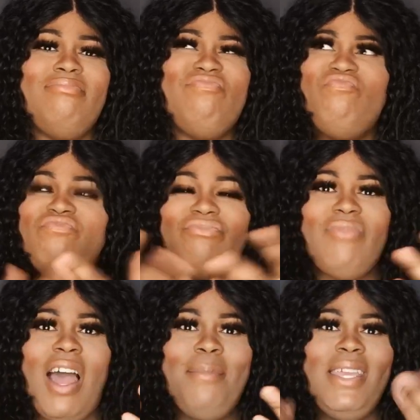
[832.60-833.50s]
I
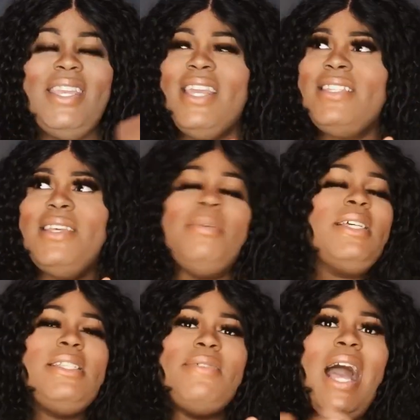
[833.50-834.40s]
mean, in the simplest of
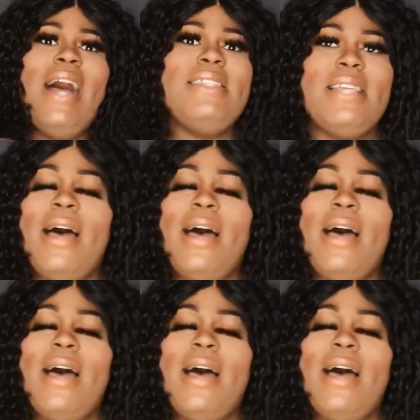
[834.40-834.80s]
concepts,